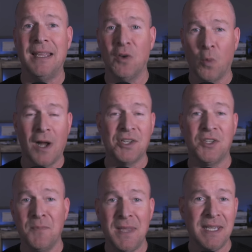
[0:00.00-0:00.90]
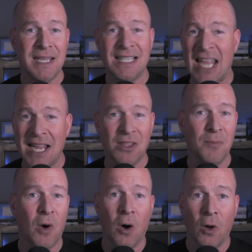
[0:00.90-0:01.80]
and to watch Dominion take
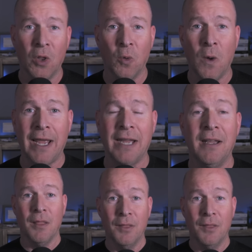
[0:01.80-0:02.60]
them all the way.